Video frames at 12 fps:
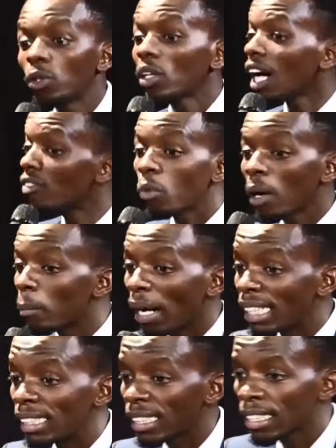we don't have one
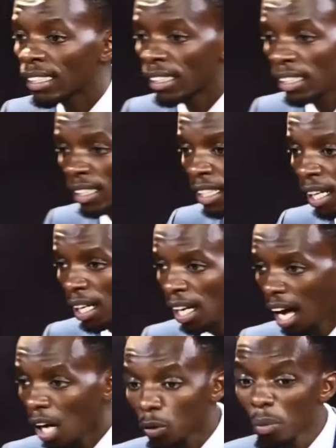mind.
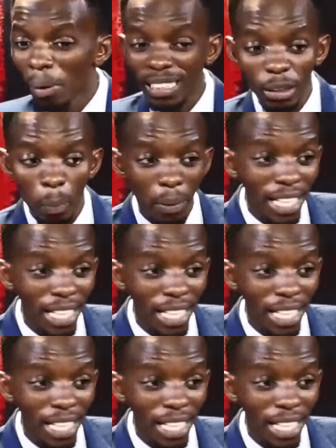And we must